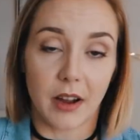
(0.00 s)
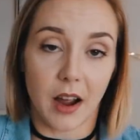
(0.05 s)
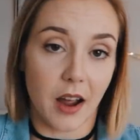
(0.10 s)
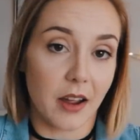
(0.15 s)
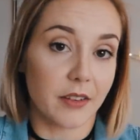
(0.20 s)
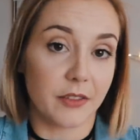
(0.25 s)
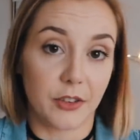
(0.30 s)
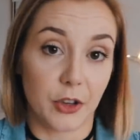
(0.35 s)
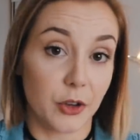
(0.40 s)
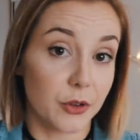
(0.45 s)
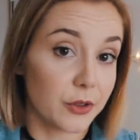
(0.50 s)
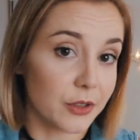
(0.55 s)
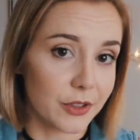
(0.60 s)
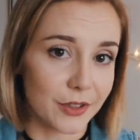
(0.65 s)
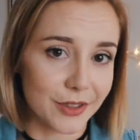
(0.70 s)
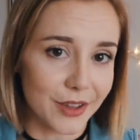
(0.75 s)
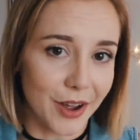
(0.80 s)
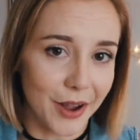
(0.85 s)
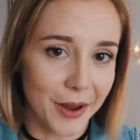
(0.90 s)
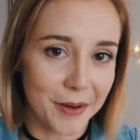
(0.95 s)
I use
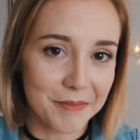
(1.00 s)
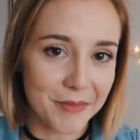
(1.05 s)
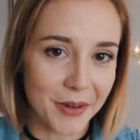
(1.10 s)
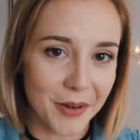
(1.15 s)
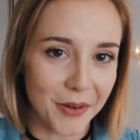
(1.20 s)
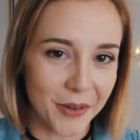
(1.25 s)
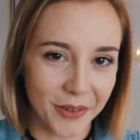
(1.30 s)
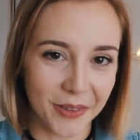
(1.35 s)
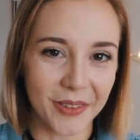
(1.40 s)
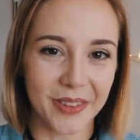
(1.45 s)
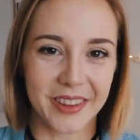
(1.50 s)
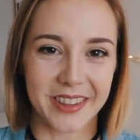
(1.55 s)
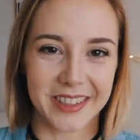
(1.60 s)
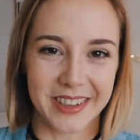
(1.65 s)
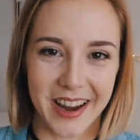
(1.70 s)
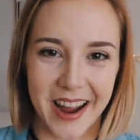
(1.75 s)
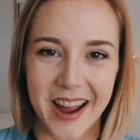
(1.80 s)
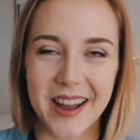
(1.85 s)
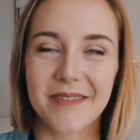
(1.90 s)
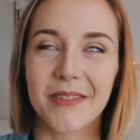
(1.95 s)
them all the
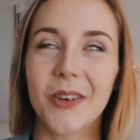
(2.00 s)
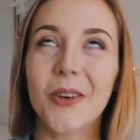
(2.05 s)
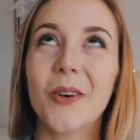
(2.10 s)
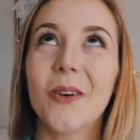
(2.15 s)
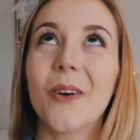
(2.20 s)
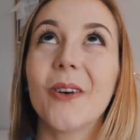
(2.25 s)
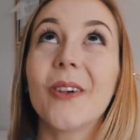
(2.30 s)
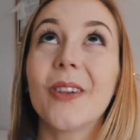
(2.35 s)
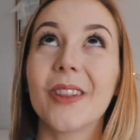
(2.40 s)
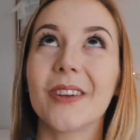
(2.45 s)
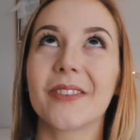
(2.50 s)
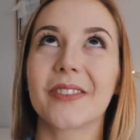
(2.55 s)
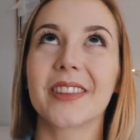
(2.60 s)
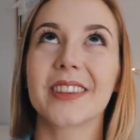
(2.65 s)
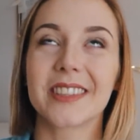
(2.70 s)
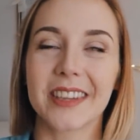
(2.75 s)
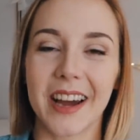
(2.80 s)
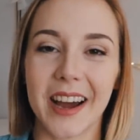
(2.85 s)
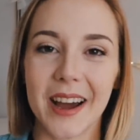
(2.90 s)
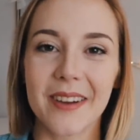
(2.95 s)
time, all of the
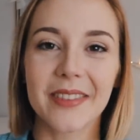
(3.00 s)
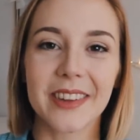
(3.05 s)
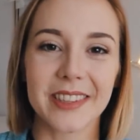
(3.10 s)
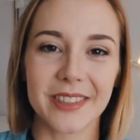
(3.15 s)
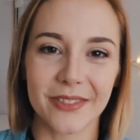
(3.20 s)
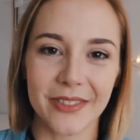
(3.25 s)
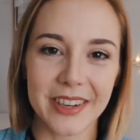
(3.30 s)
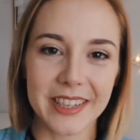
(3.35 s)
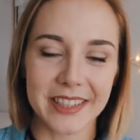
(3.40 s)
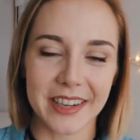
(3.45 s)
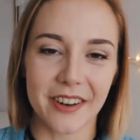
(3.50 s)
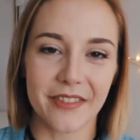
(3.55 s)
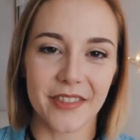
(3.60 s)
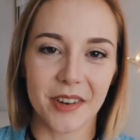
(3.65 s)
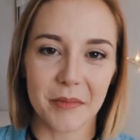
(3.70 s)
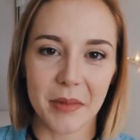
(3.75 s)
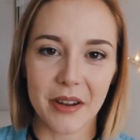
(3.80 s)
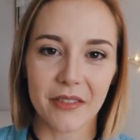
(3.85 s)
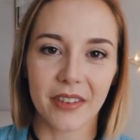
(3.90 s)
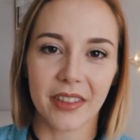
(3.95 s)
time. There's a reason I
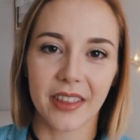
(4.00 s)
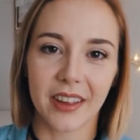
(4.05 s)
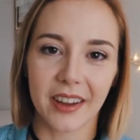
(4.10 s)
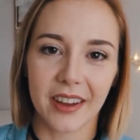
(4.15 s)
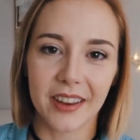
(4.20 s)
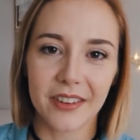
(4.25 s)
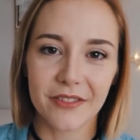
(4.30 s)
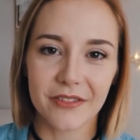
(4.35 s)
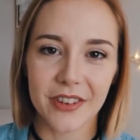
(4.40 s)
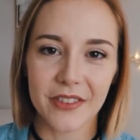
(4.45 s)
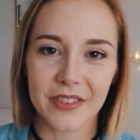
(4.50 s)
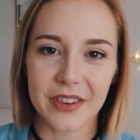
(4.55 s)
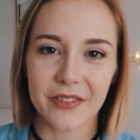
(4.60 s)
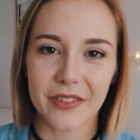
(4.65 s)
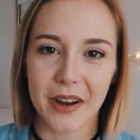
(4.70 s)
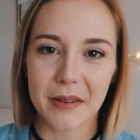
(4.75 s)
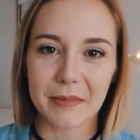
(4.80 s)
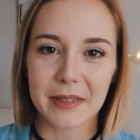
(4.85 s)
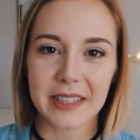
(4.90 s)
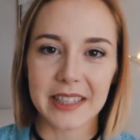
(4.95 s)
film everything in 50
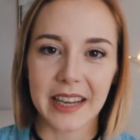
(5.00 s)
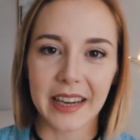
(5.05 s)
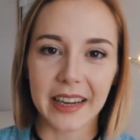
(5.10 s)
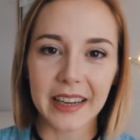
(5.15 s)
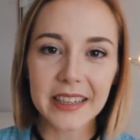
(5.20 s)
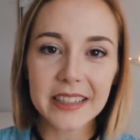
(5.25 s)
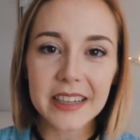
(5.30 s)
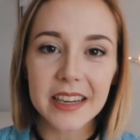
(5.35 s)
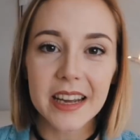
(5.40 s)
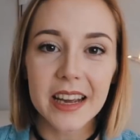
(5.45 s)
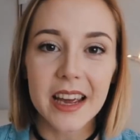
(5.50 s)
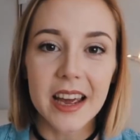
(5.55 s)
frames a second.